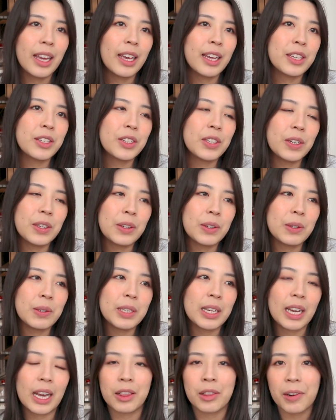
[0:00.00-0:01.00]
Two, did
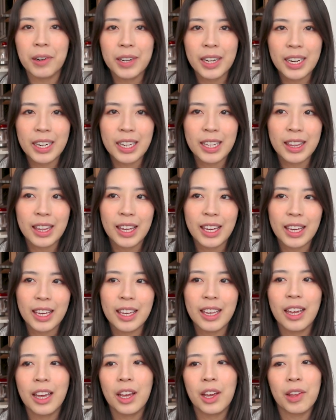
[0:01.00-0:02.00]
I learn anything?
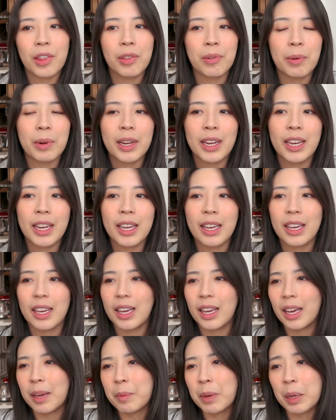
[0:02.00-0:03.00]
Three,
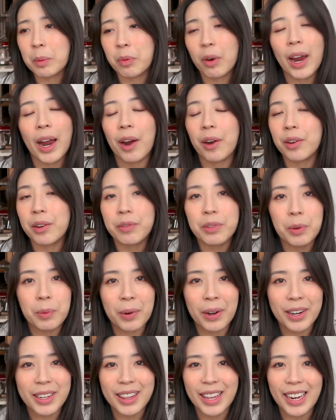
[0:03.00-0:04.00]
am I proud of the work
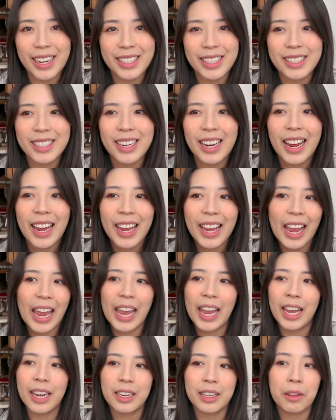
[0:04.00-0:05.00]
that I did today? And the